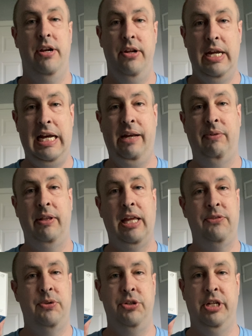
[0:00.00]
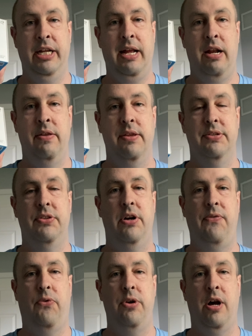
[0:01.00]
you have it. That's what you get out of this
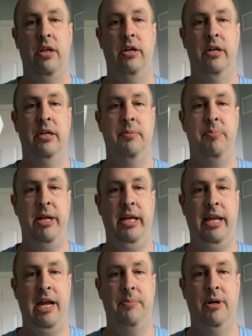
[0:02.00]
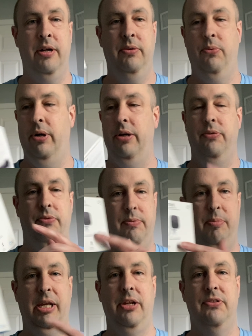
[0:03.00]
$34 mini camera. Well,
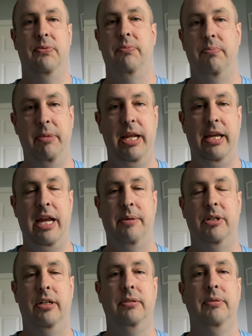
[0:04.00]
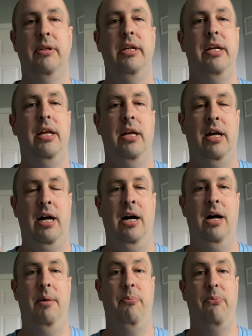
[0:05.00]
Blink's mini camera.
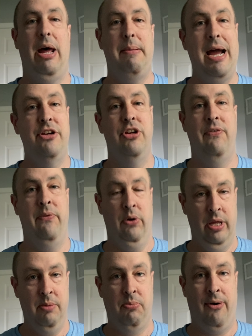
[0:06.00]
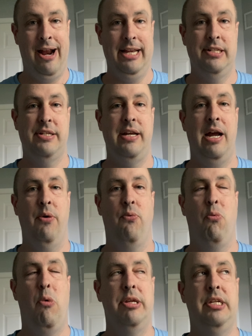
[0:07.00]
I'm actually really impressed. I
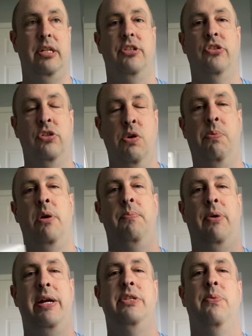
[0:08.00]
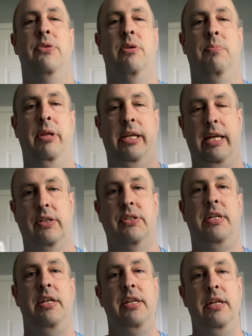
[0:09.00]
wasn't super impressed with their Blink
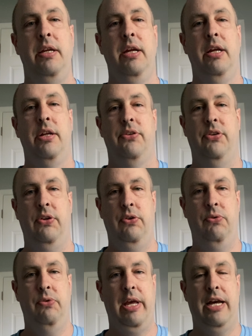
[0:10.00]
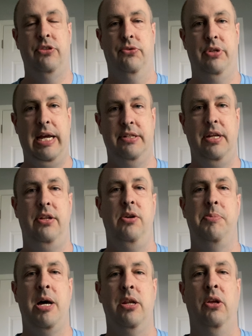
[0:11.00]
XT2, the actual XT2
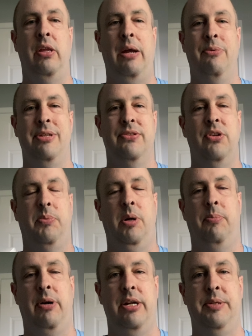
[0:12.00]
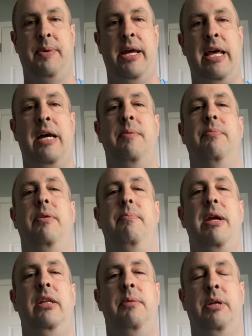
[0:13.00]
model. I wasn't super impressed by that, but
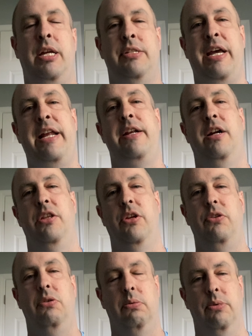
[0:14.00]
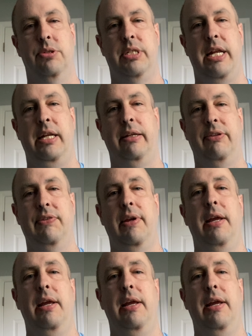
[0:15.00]
mainly because I had it on the normal settings.